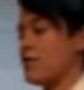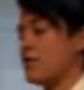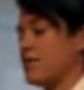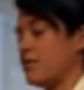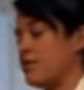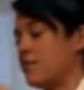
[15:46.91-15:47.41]

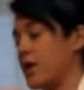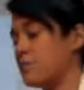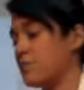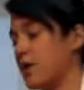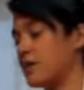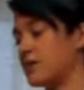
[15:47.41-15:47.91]
the front
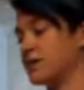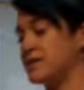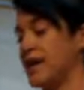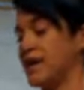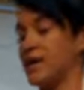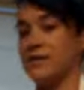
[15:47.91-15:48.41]
part of the
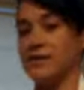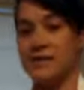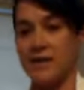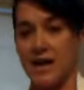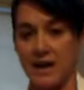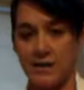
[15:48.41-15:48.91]
set and the
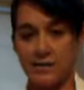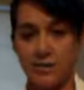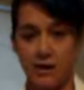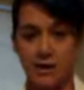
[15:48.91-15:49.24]
side part of